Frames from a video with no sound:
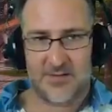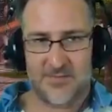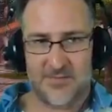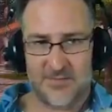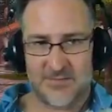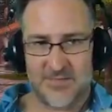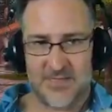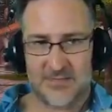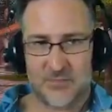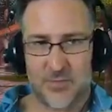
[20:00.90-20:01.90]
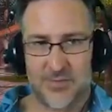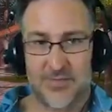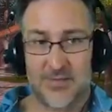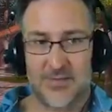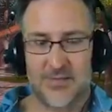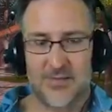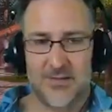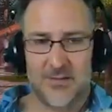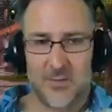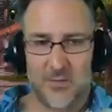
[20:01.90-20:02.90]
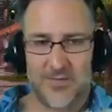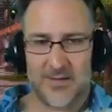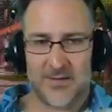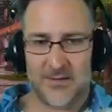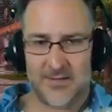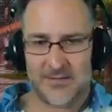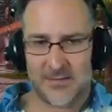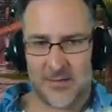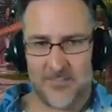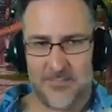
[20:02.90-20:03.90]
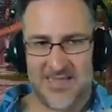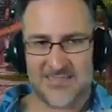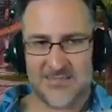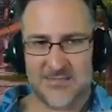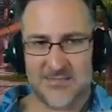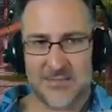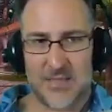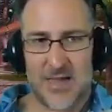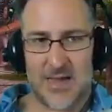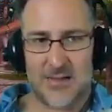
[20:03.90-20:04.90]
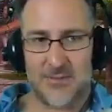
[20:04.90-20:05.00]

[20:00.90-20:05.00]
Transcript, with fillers: different sites what the what they like to call best in slot,